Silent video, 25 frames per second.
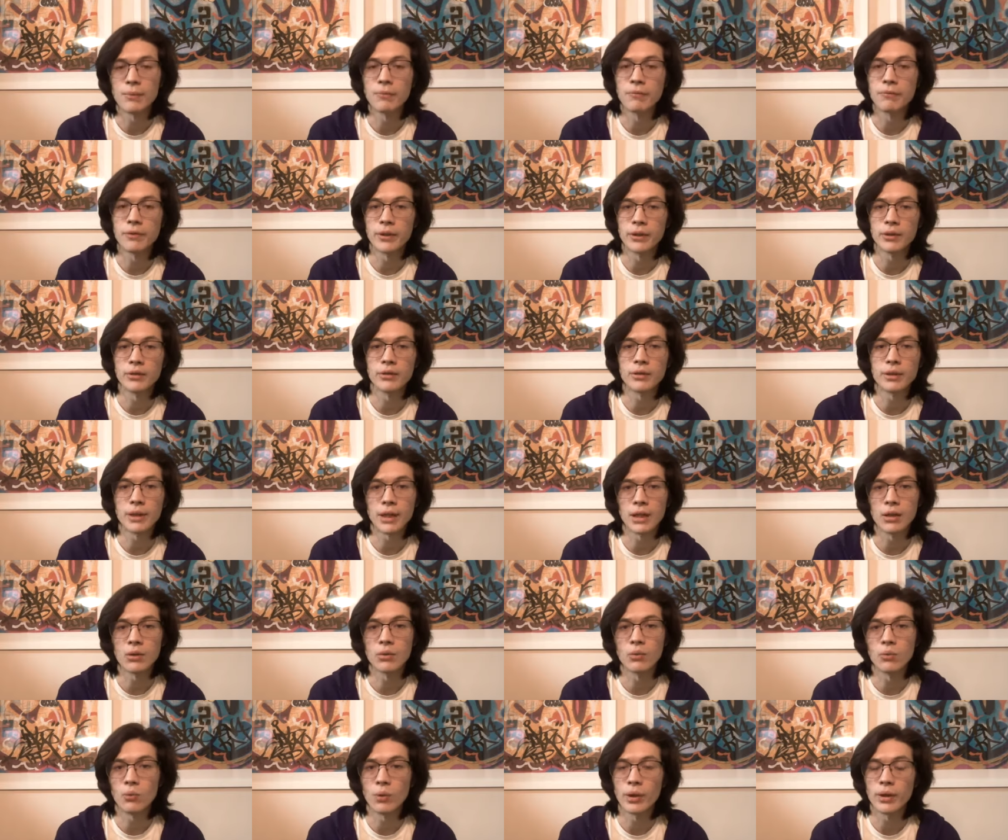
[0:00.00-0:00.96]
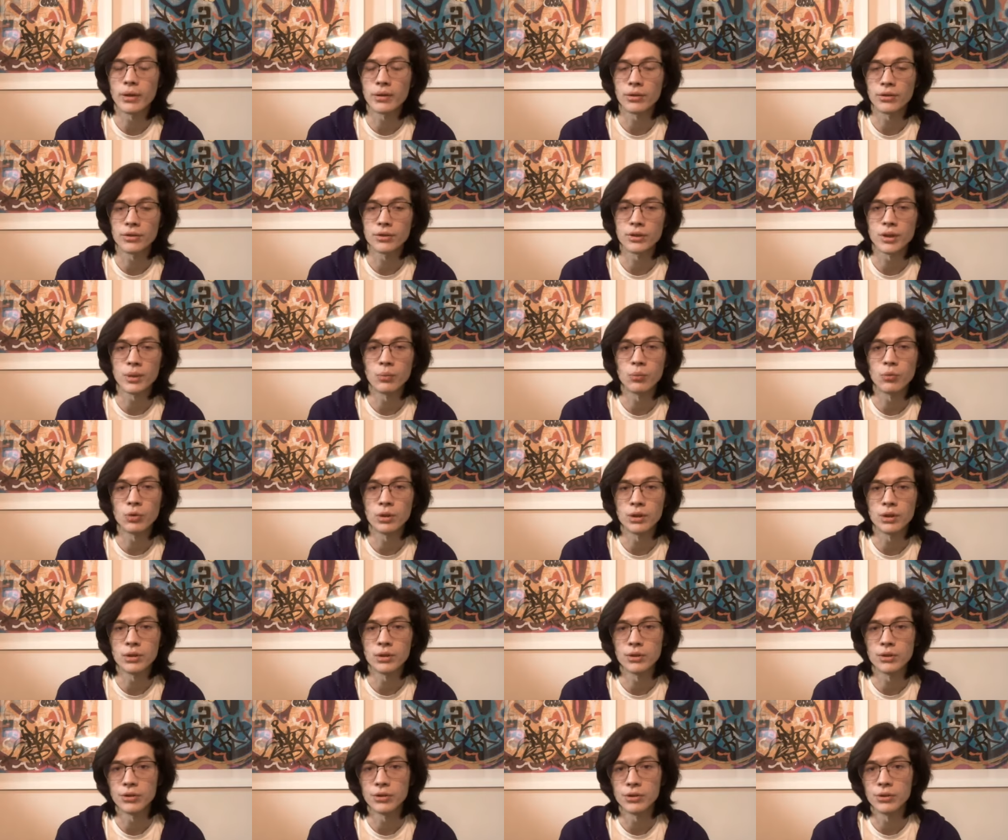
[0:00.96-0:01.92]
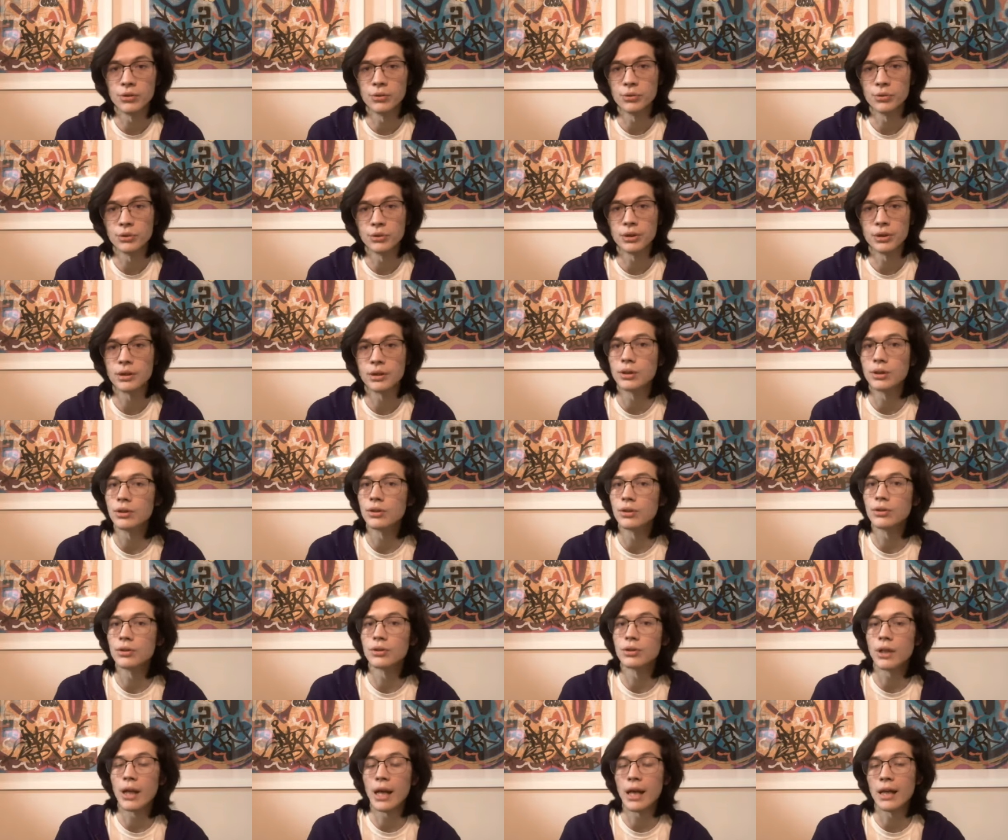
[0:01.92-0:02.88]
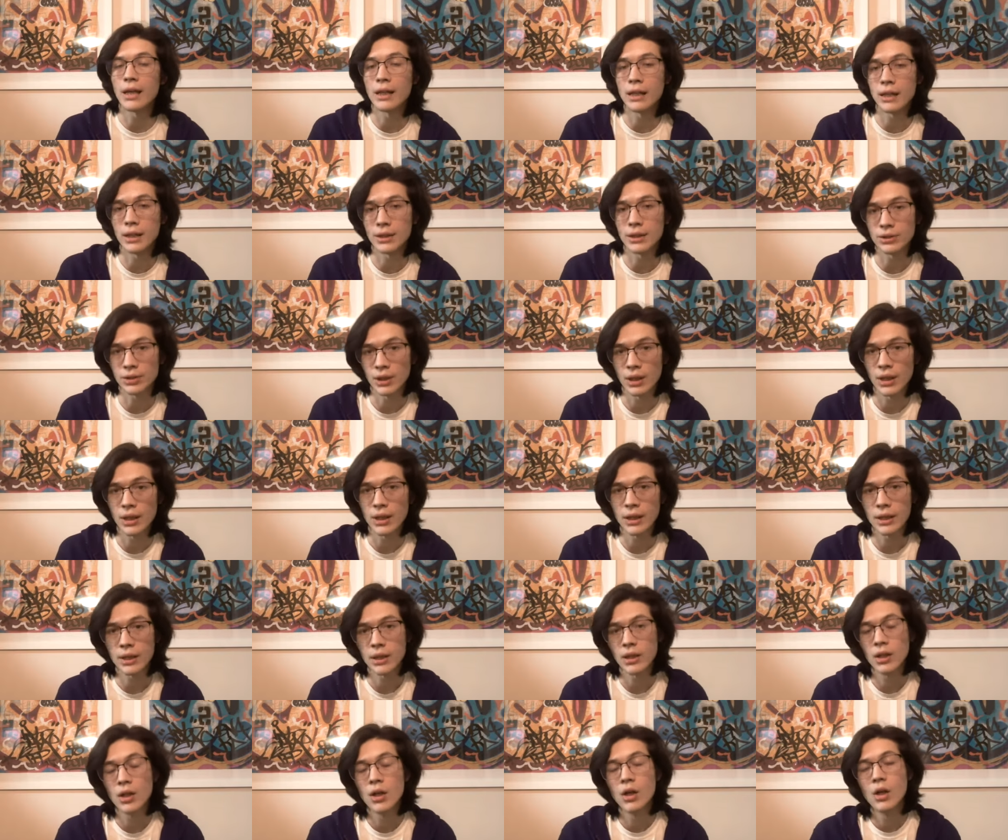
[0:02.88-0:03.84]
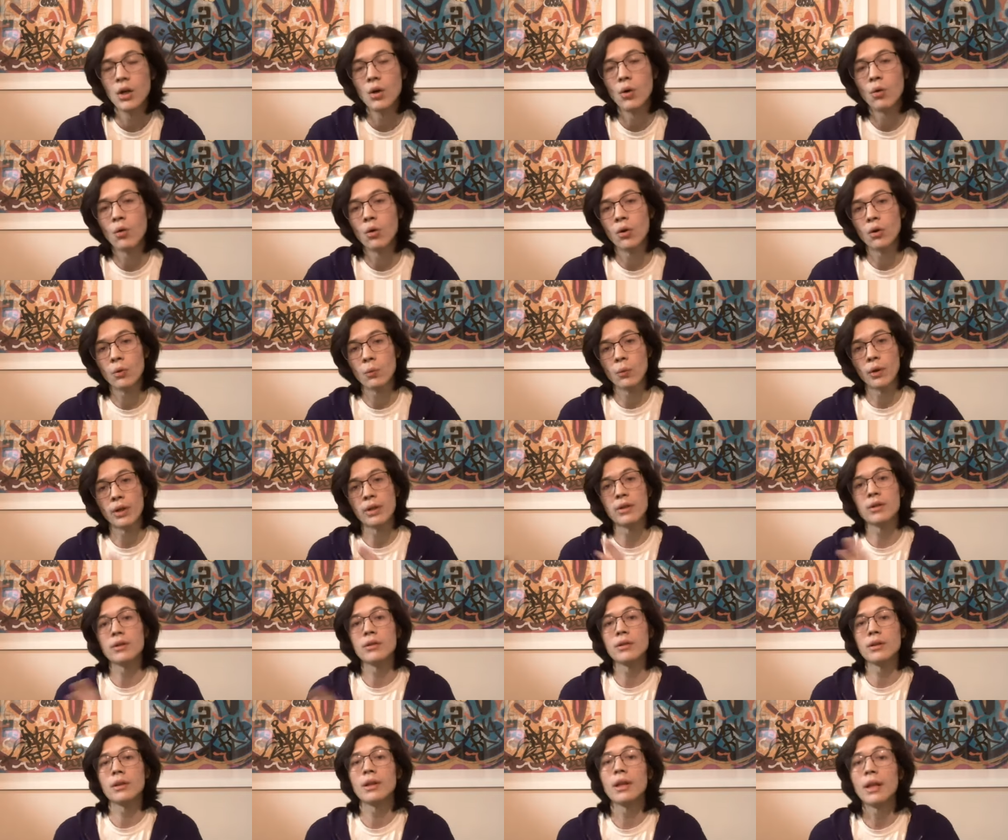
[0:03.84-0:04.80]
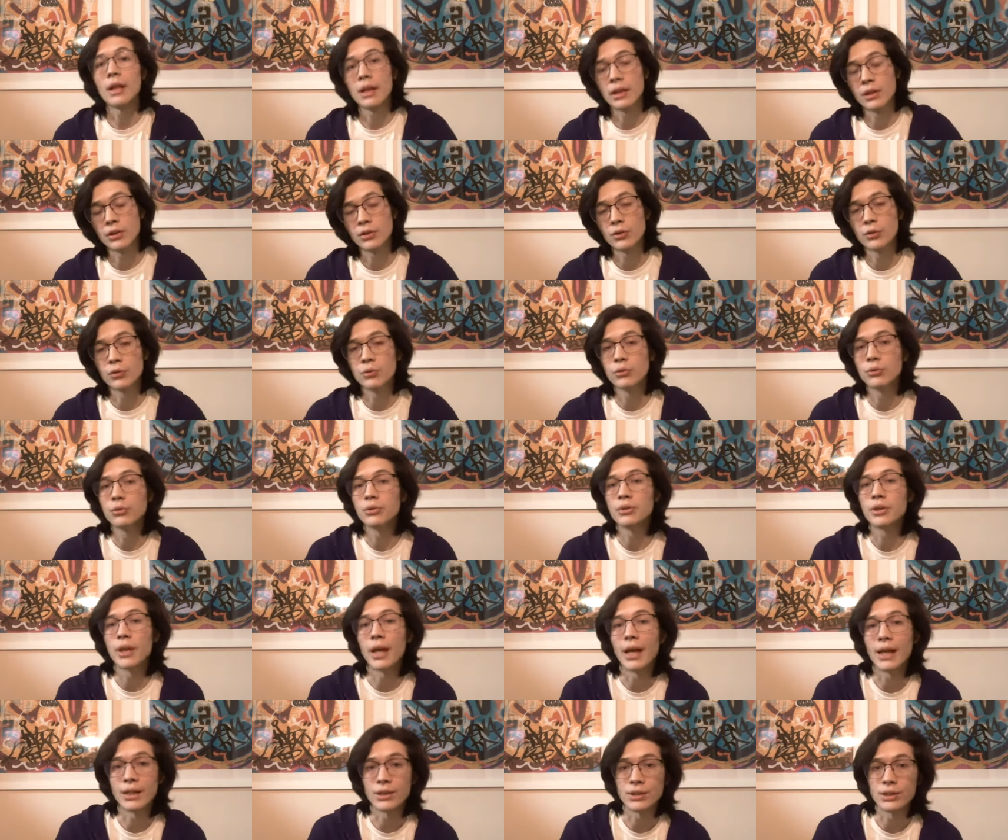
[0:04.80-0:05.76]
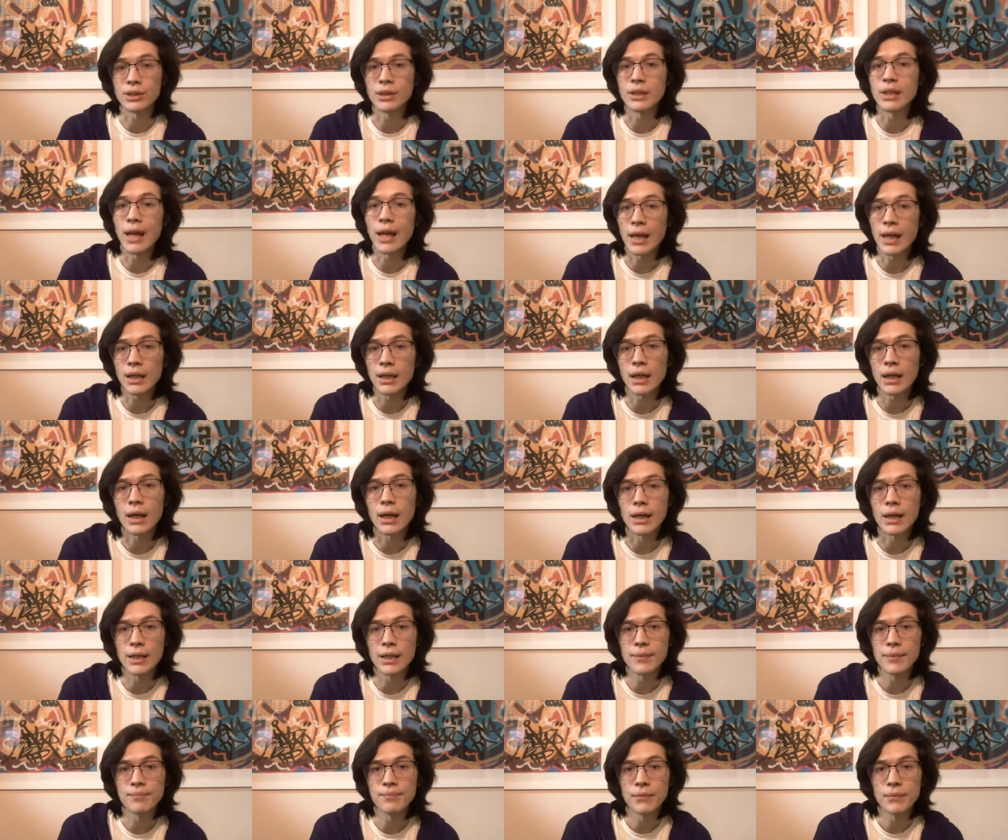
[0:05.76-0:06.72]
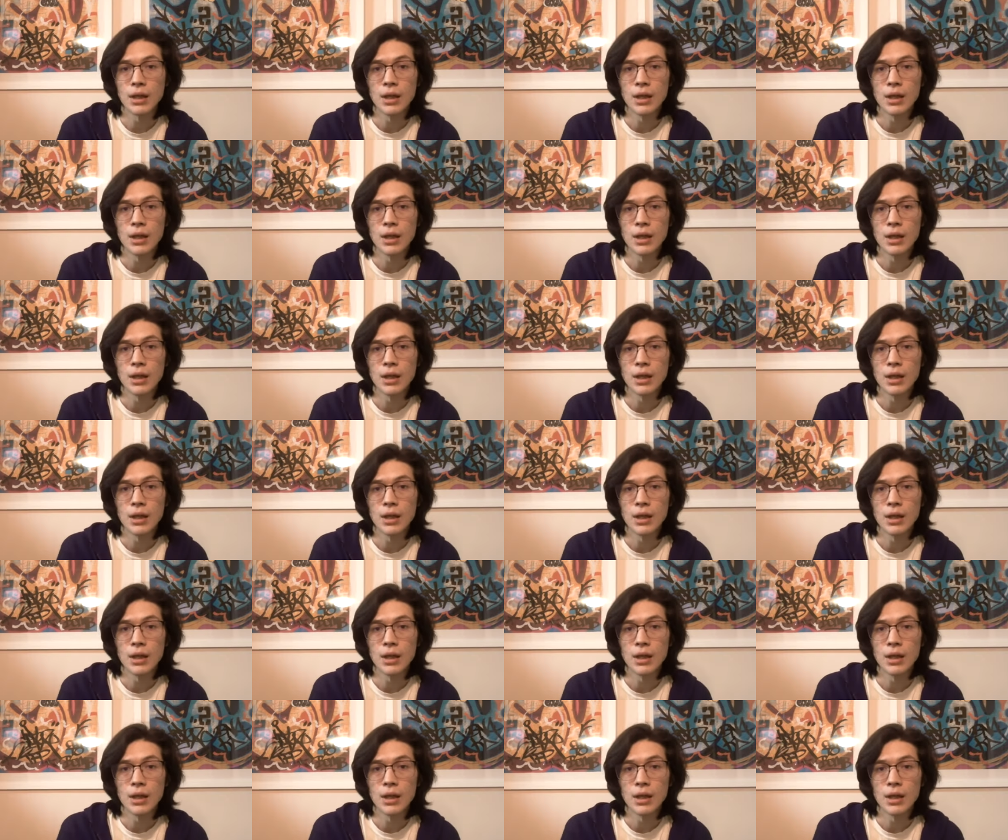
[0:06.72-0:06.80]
figuring out whether someone uses NESI or whether they use SENI.